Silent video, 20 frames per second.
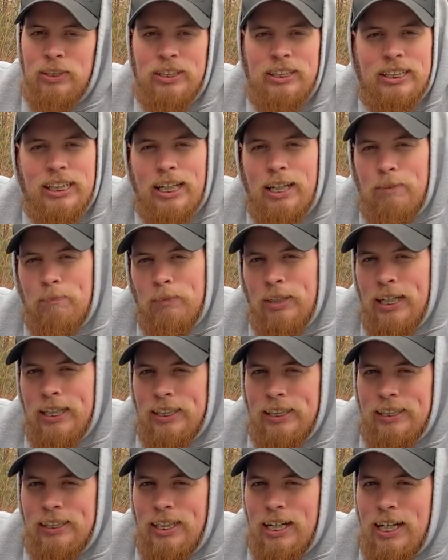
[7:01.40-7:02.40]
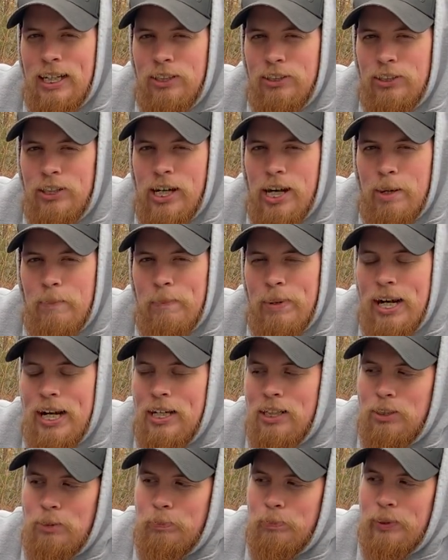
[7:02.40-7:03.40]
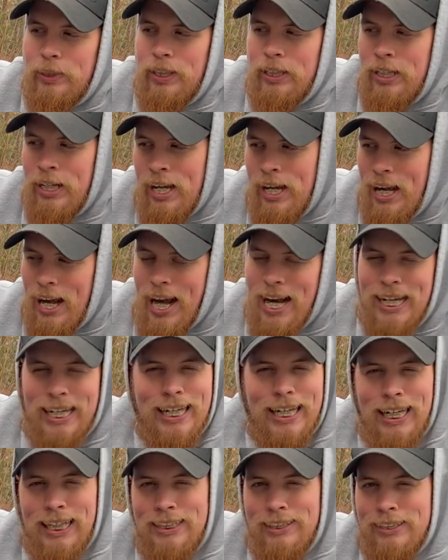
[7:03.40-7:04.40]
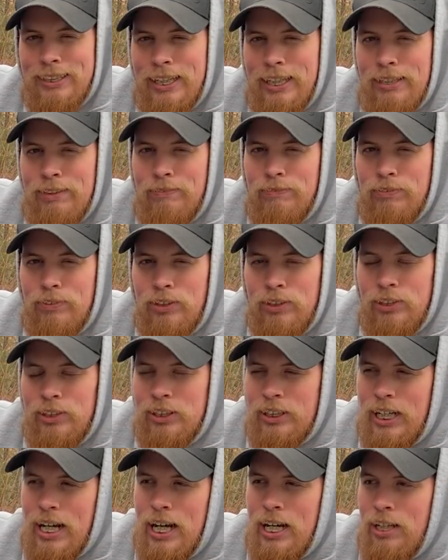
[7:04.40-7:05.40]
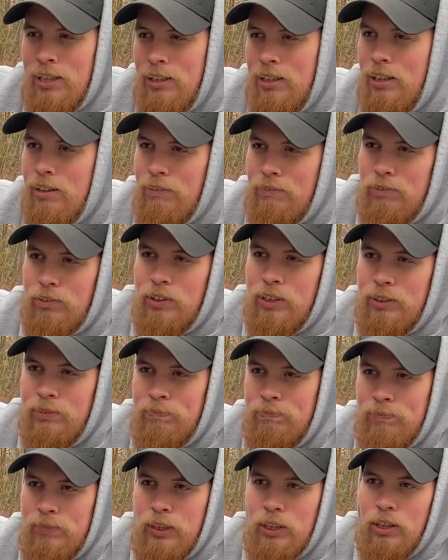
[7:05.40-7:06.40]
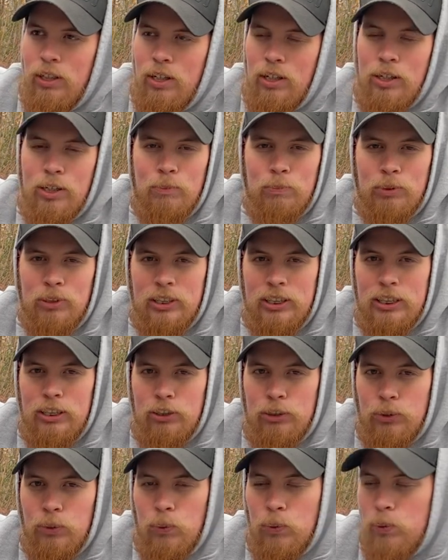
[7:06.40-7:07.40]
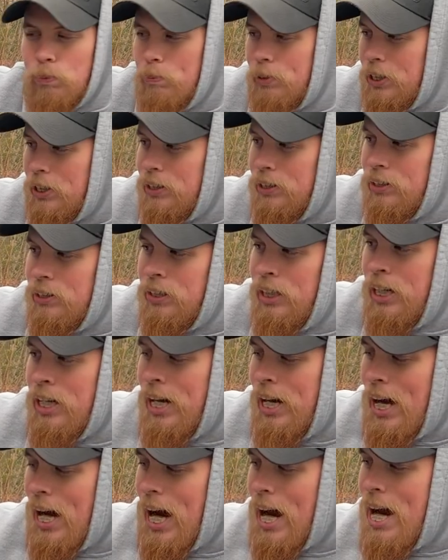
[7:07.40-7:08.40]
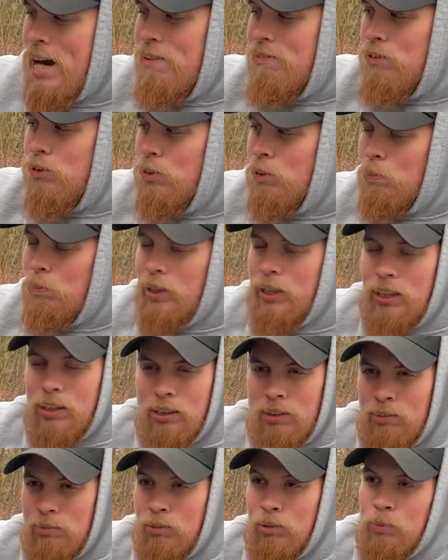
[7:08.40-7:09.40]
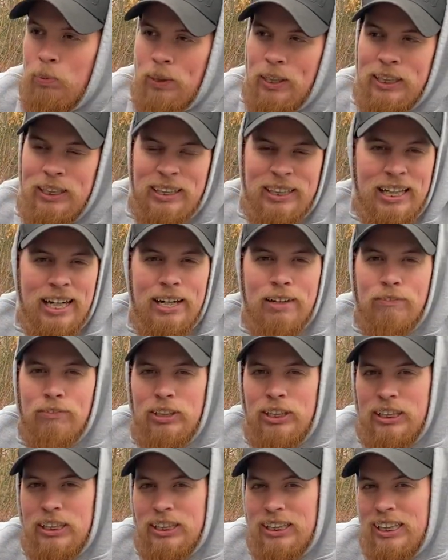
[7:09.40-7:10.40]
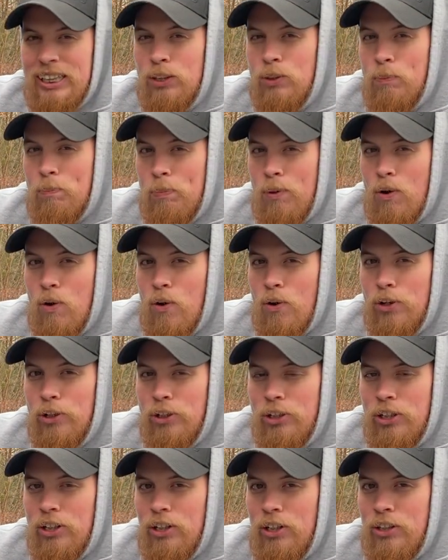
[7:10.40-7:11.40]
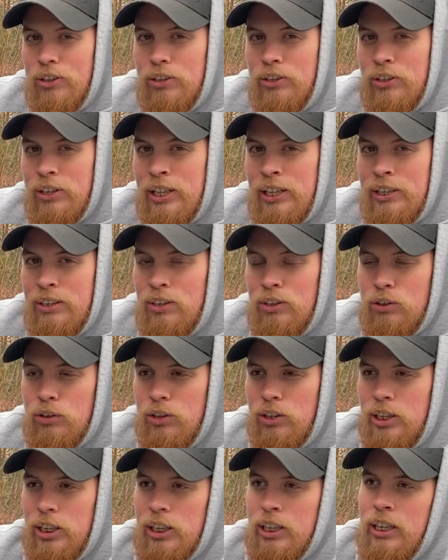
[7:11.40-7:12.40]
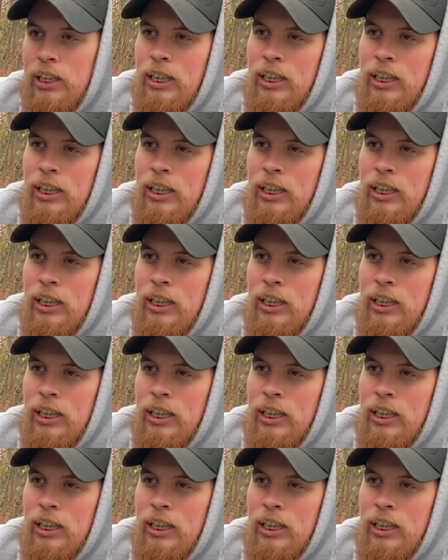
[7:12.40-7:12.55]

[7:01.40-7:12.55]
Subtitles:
seem like the tires are out of balance, but I can't say for 100% sure, because I haven't replaced every single part underneath the truck.